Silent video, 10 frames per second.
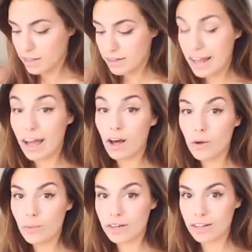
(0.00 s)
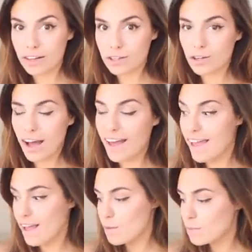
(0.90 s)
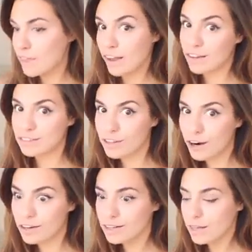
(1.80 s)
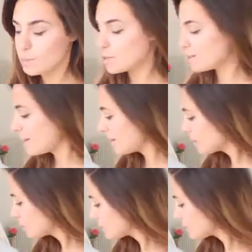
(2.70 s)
Now we're gonna try a dark lipstick.